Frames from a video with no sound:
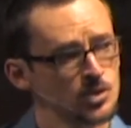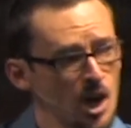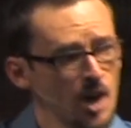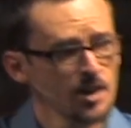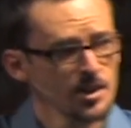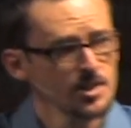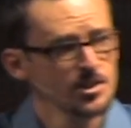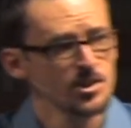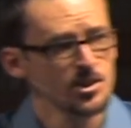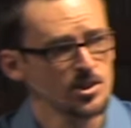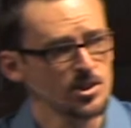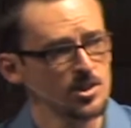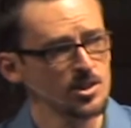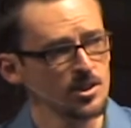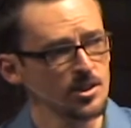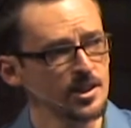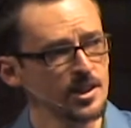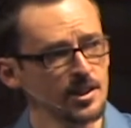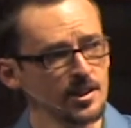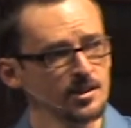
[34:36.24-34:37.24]
Darkness is
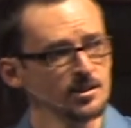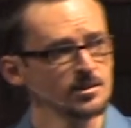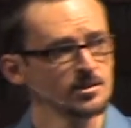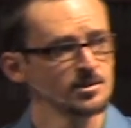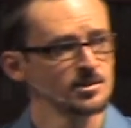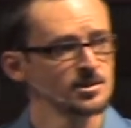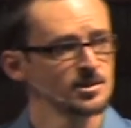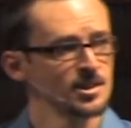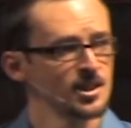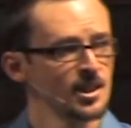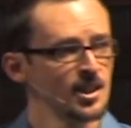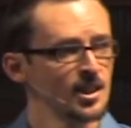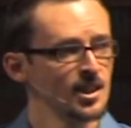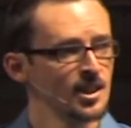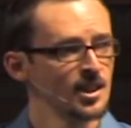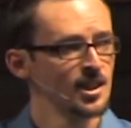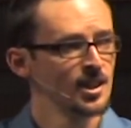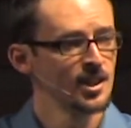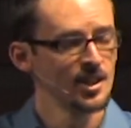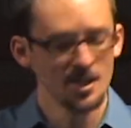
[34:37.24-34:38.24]
still here,
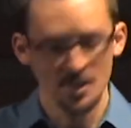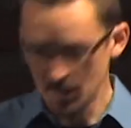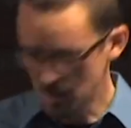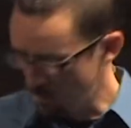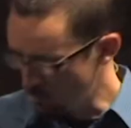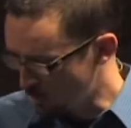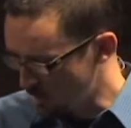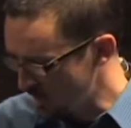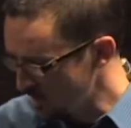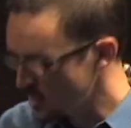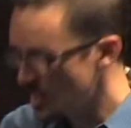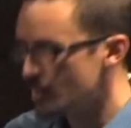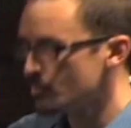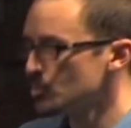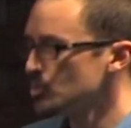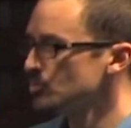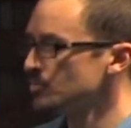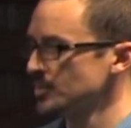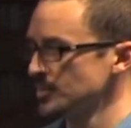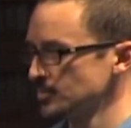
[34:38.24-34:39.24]
but it's not
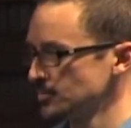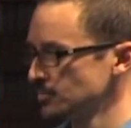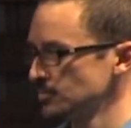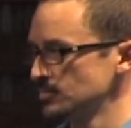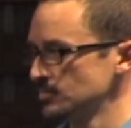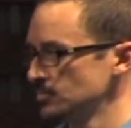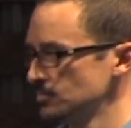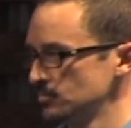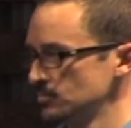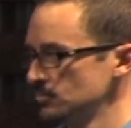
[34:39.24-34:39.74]
moving.